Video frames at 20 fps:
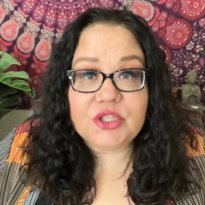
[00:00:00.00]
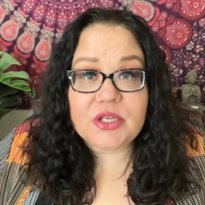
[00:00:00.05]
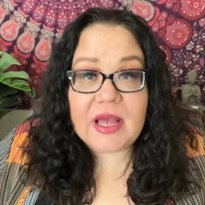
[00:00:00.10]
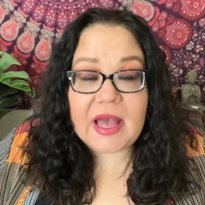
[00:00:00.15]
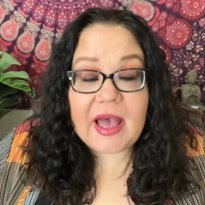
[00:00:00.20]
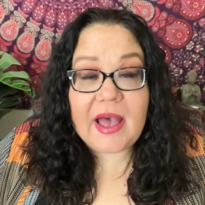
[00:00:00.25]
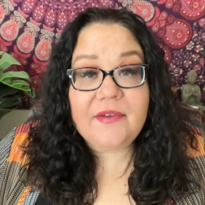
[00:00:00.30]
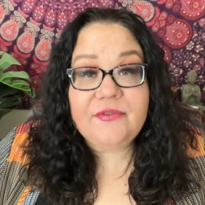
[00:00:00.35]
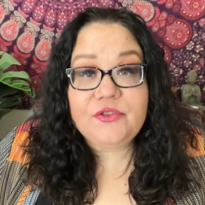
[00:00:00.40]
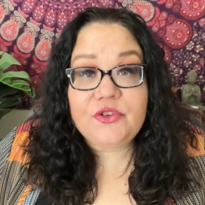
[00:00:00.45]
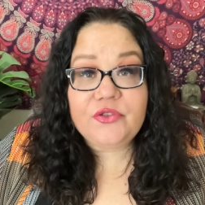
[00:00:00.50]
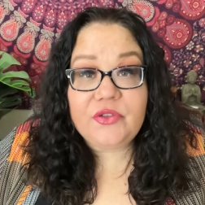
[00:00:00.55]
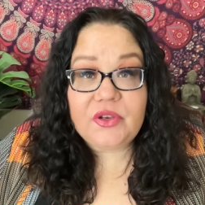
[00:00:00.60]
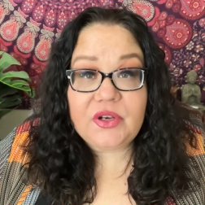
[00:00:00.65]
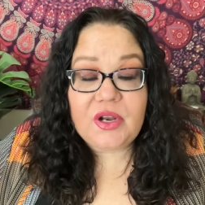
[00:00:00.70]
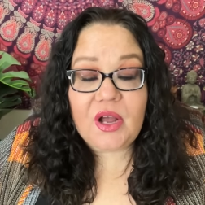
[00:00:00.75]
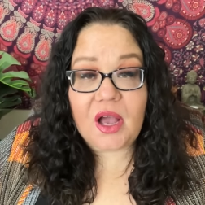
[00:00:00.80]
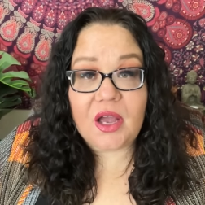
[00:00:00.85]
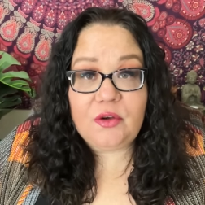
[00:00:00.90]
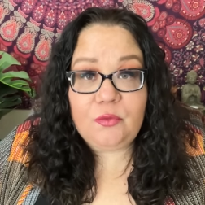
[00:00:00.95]
After the
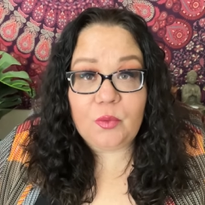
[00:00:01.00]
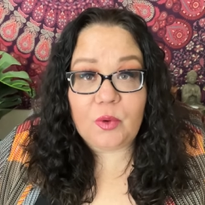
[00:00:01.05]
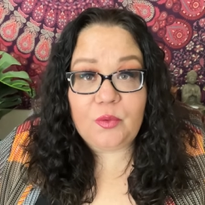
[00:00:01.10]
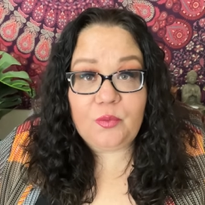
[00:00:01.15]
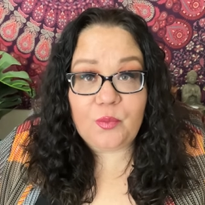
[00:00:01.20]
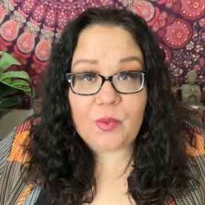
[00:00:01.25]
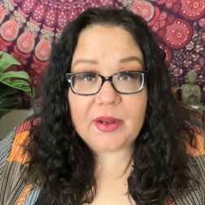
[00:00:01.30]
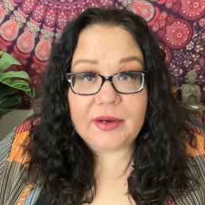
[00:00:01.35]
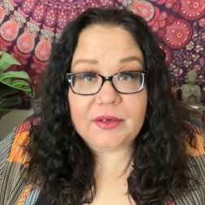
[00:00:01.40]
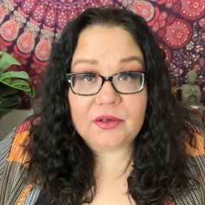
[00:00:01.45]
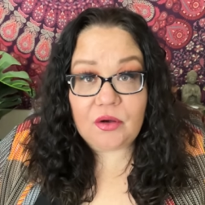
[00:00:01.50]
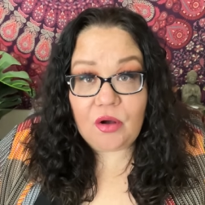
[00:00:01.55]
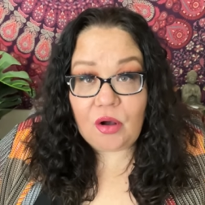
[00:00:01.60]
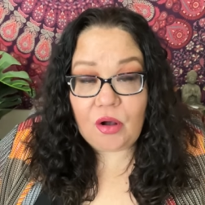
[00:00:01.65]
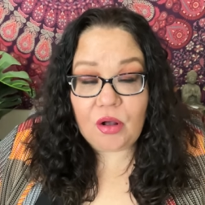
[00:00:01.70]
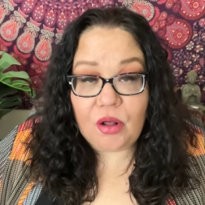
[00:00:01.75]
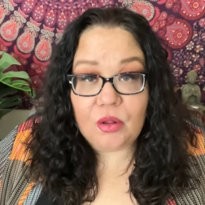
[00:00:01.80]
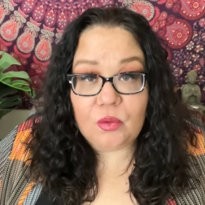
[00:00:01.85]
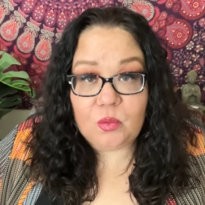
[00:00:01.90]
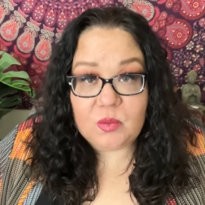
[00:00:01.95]
911
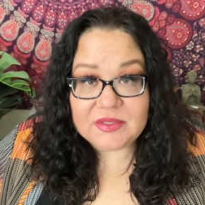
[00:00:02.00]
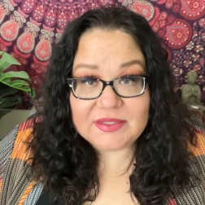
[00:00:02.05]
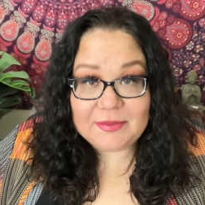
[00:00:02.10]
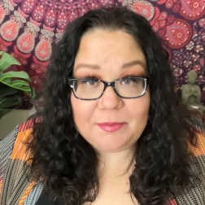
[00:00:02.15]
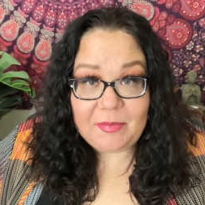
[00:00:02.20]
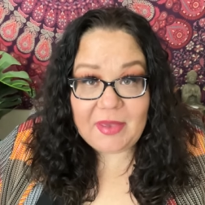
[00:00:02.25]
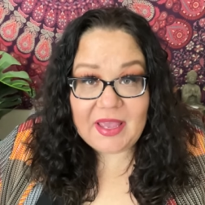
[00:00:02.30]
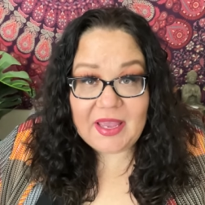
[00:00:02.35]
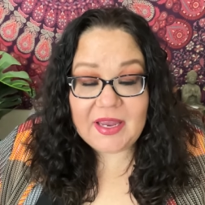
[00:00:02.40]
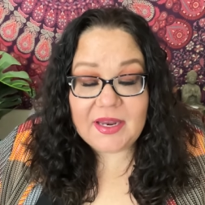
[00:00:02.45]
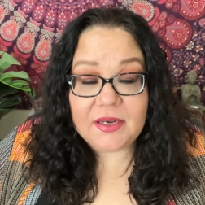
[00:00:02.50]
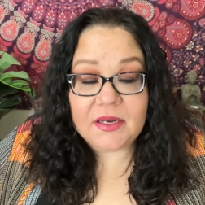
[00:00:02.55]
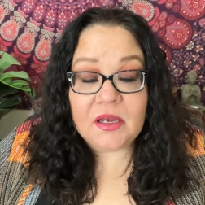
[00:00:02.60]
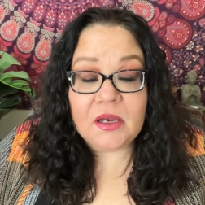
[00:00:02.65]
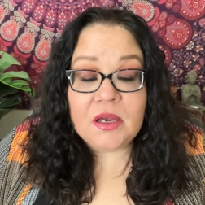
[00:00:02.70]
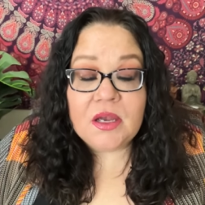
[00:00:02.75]
call was made,